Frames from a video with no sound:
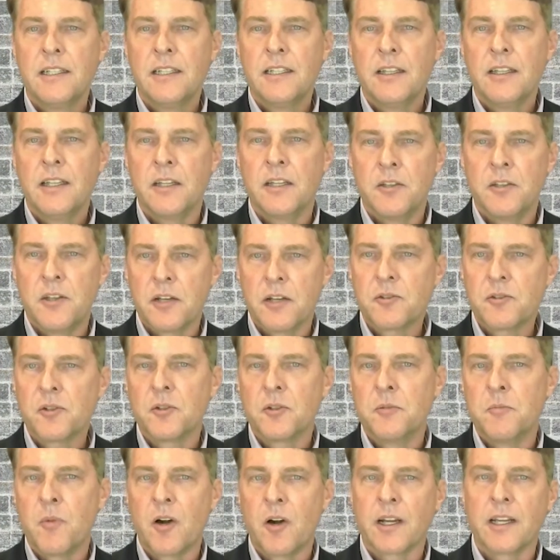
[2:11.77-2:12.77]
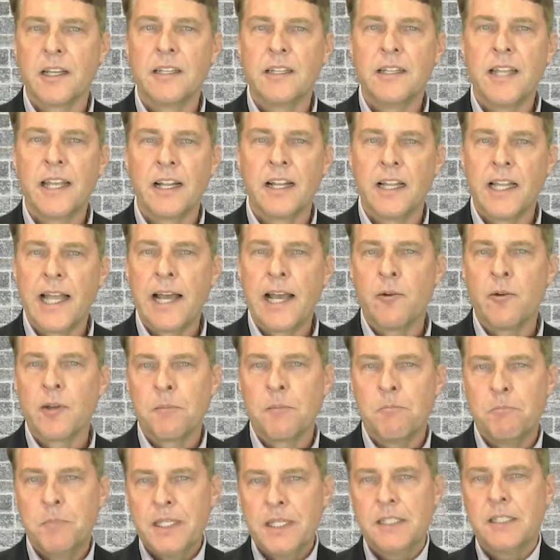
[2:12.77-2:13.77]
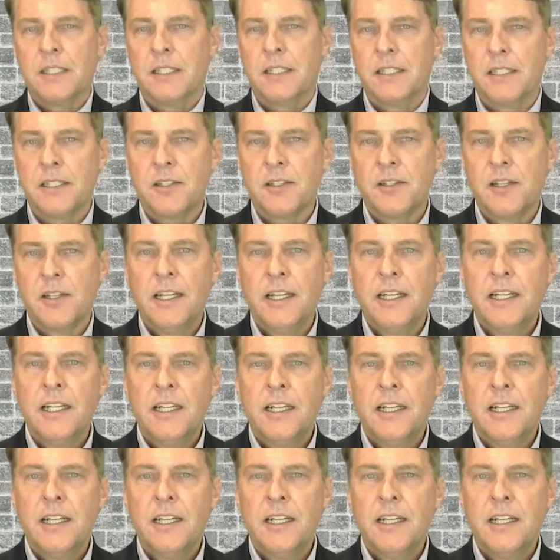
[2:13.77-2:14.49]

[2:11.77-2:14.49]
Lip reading: the industrial market and allowing business